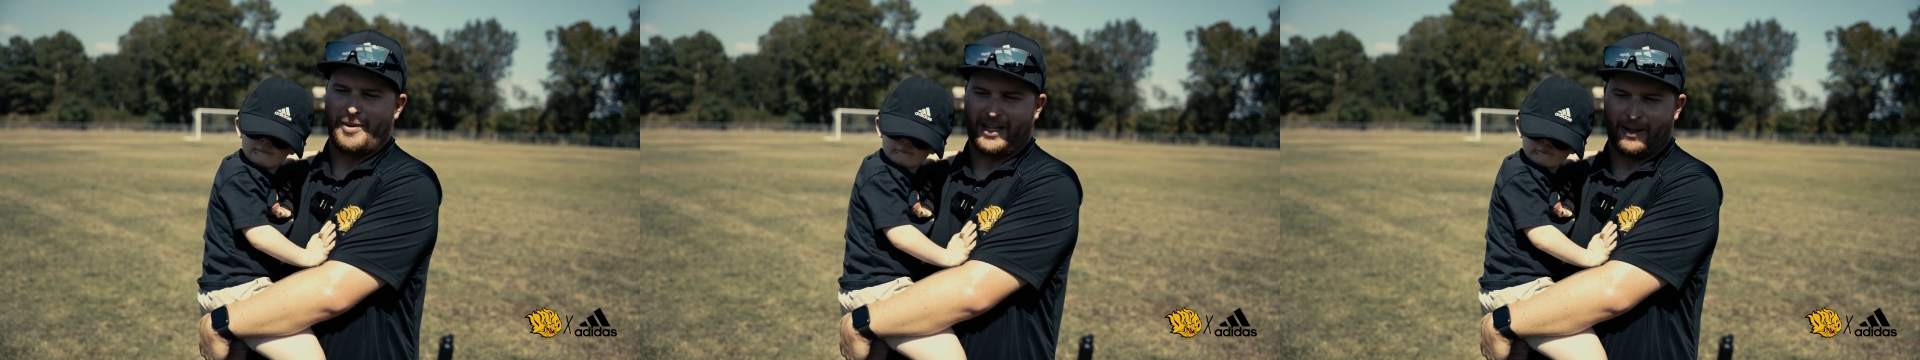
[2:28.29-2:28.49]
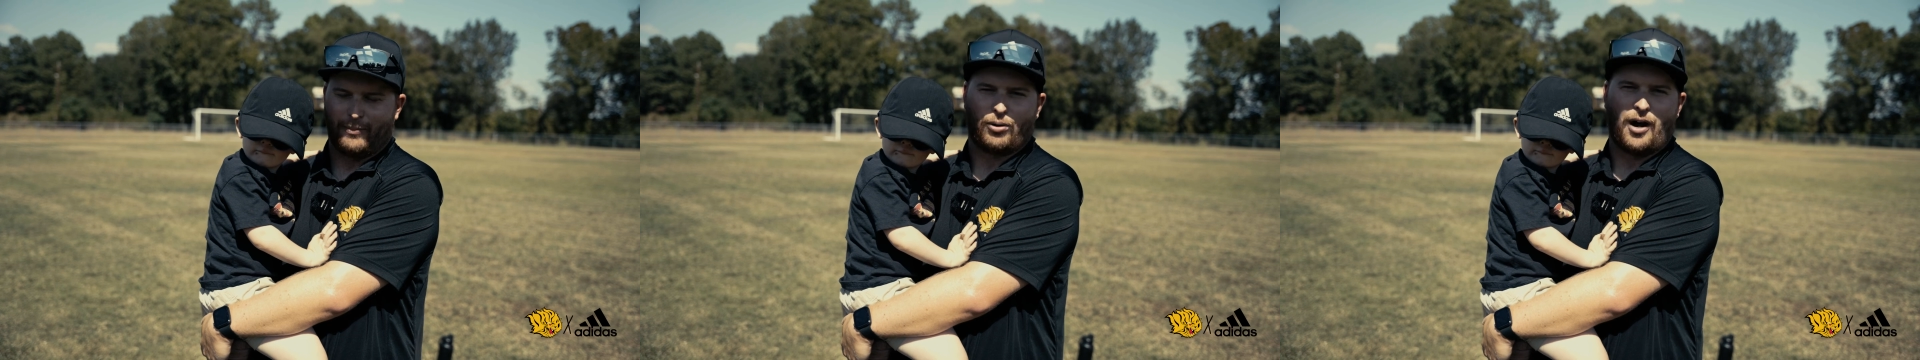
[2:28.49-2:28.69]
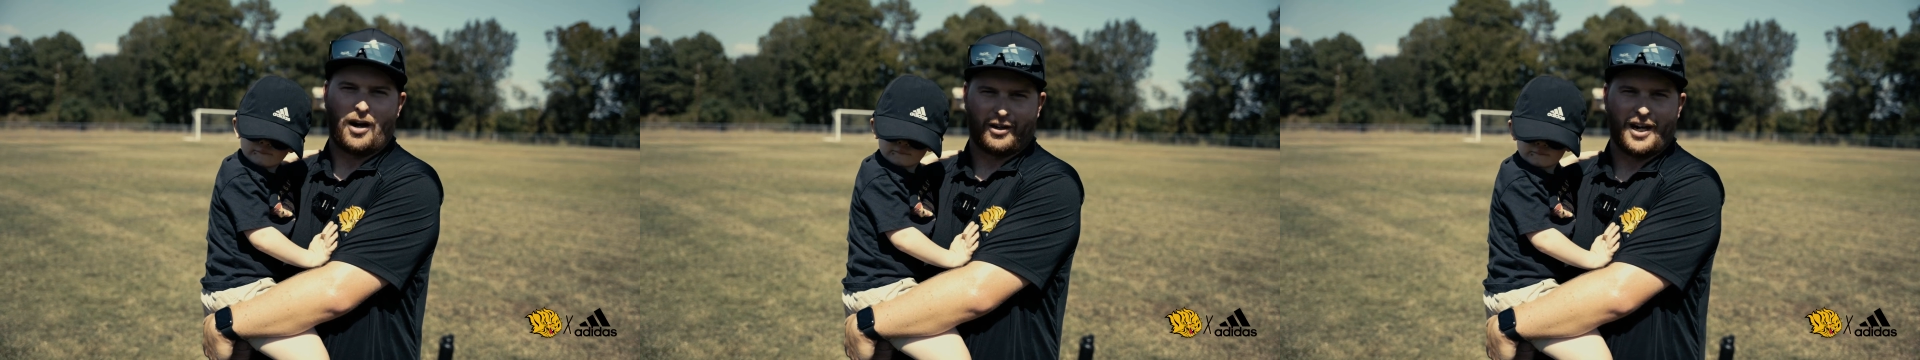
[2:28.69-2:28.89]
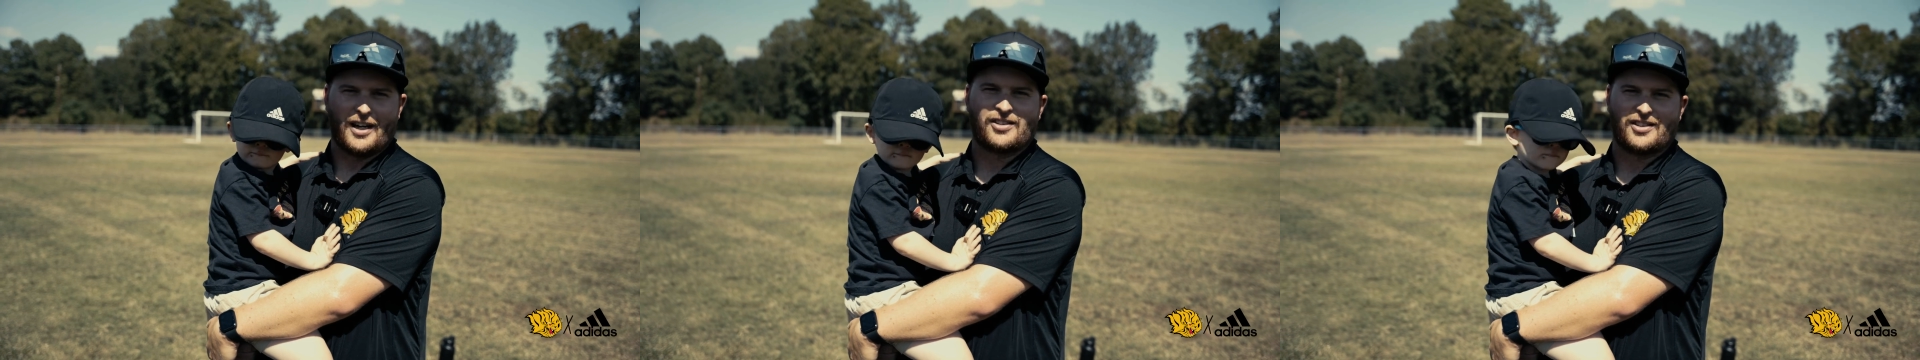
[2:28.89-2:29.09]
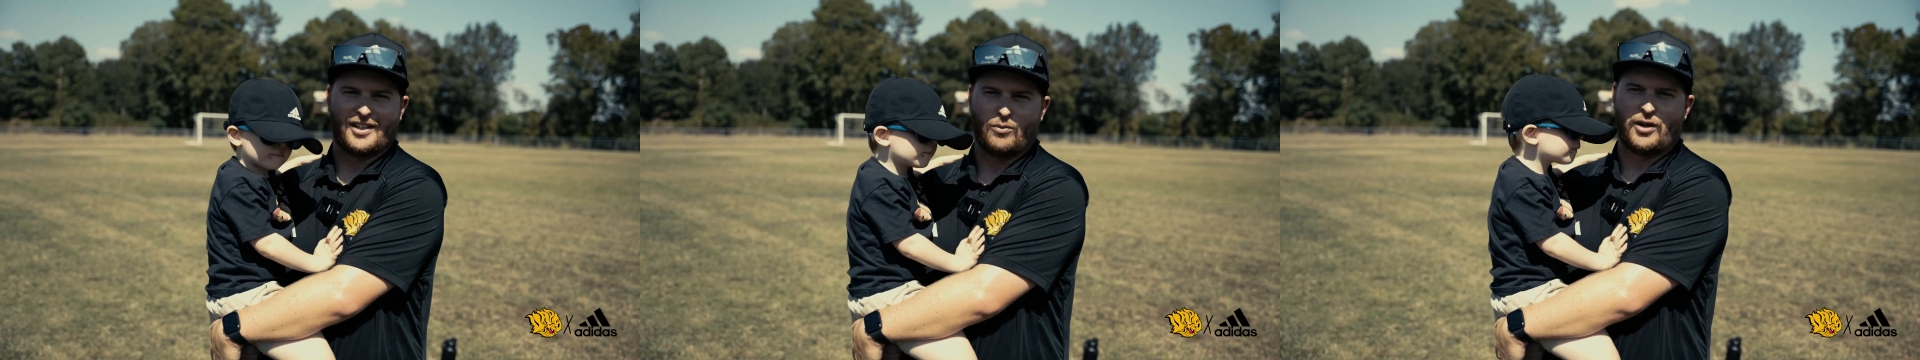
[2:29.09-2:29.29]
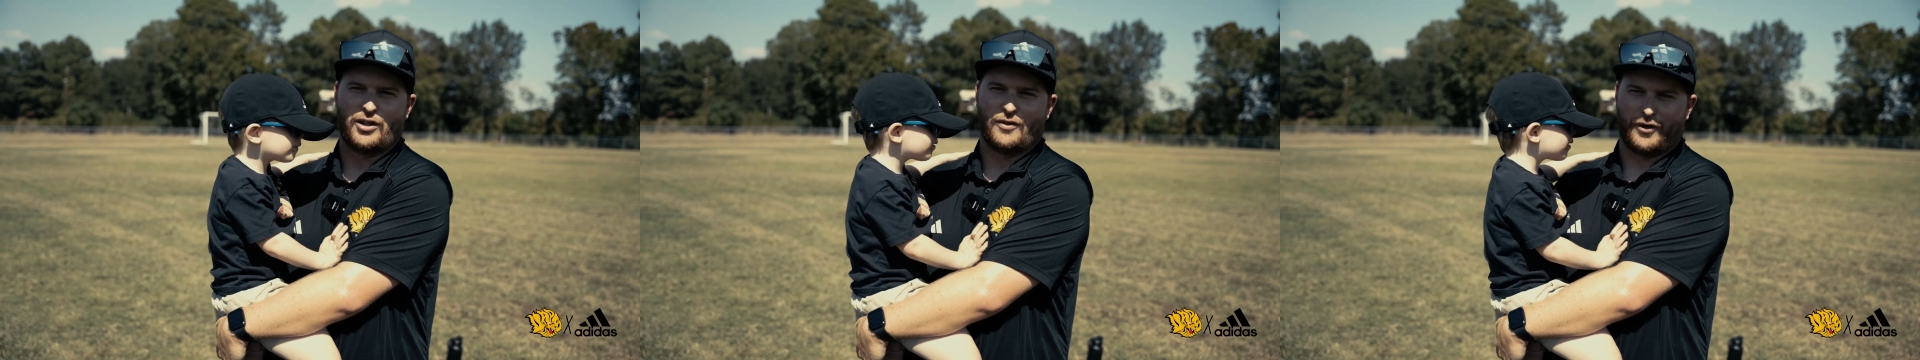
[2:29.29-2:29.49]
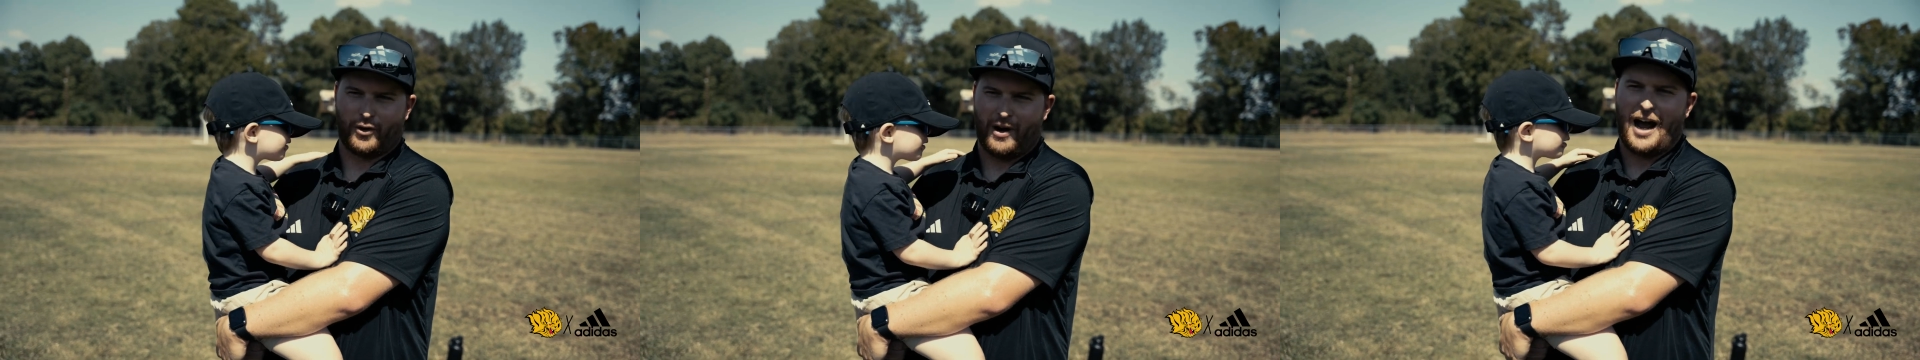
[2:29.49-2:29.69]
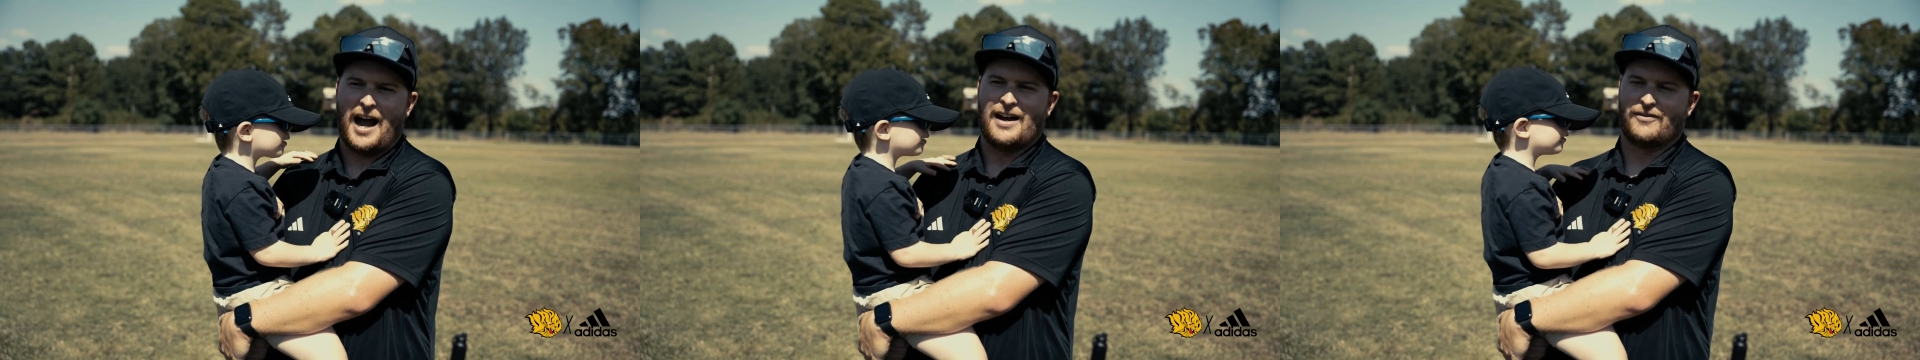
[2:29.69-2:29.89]
making progress and when you've
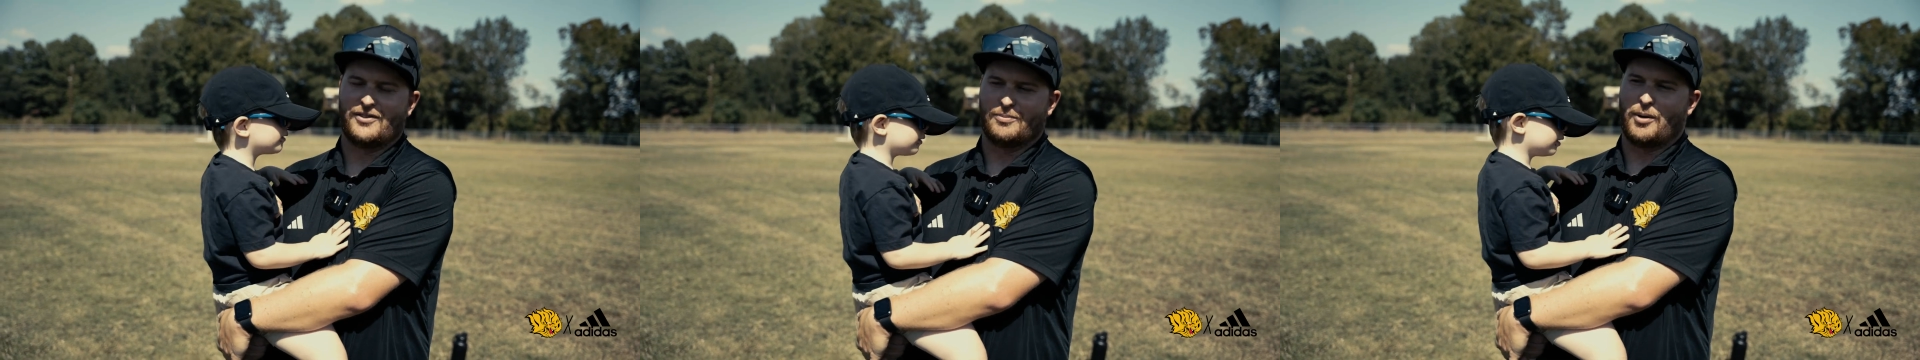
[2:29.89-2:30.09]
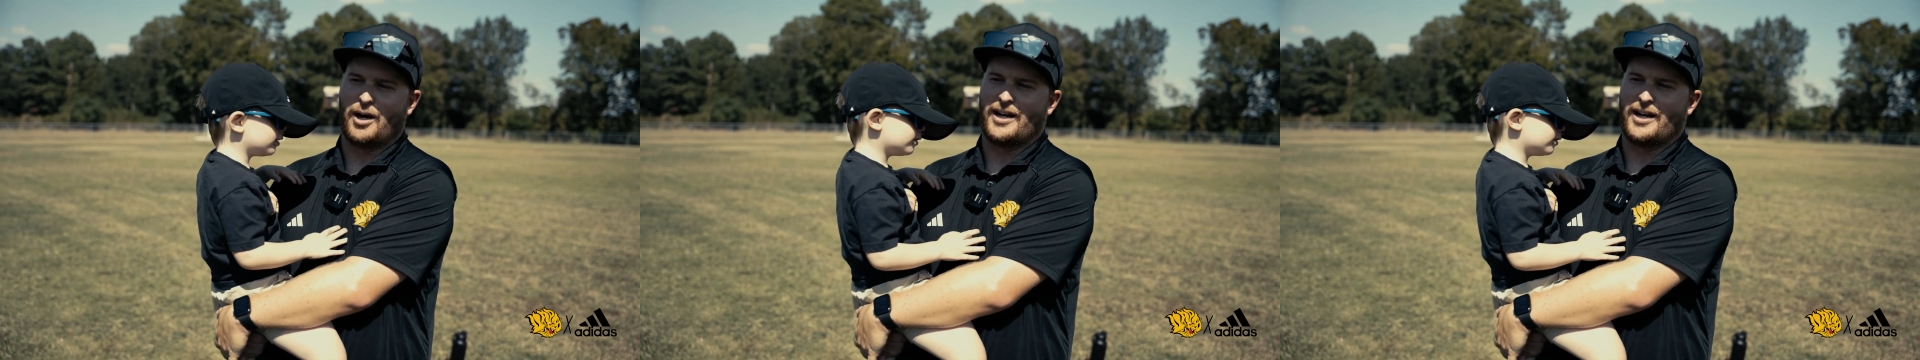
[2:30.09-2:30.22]
arrived,